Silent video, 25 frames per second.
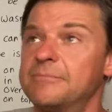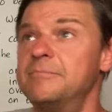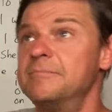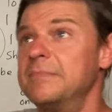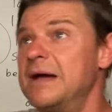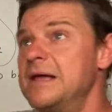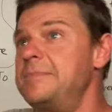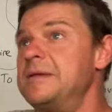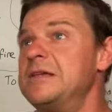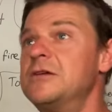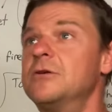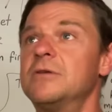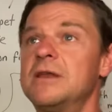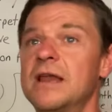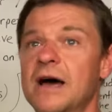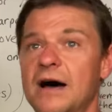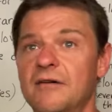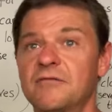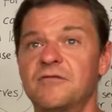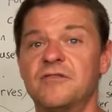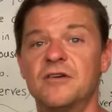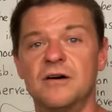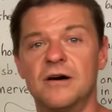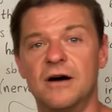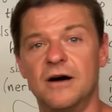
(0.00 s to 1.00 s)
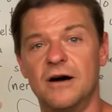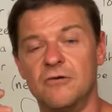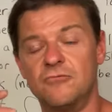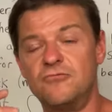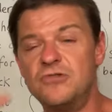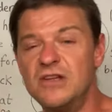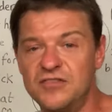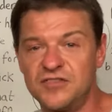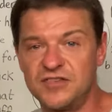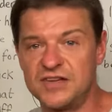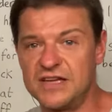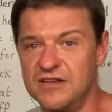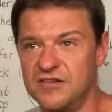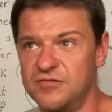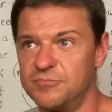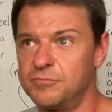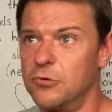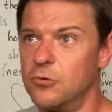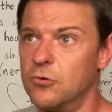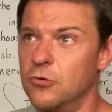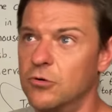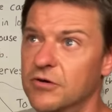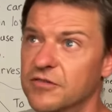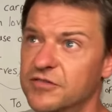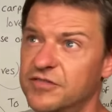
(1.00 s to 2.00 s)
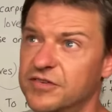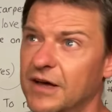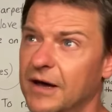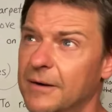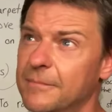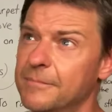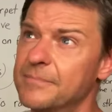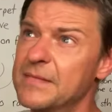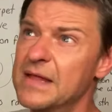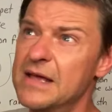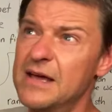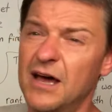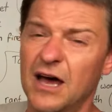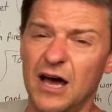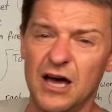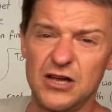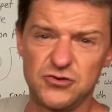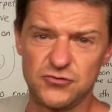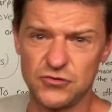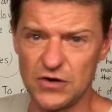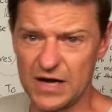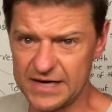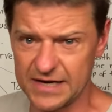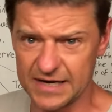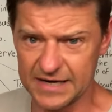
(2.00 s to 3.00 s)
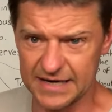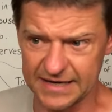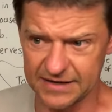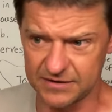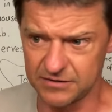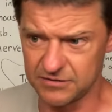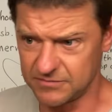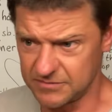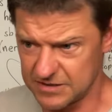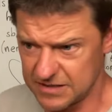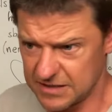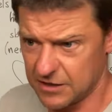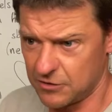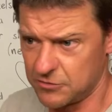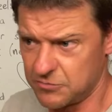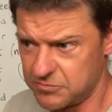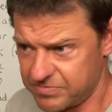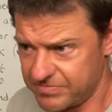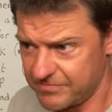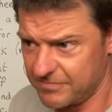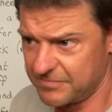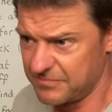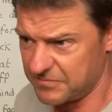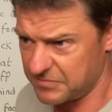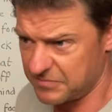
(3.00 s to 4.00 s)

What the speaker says: maybe you love risky sports, adrenaline, you know,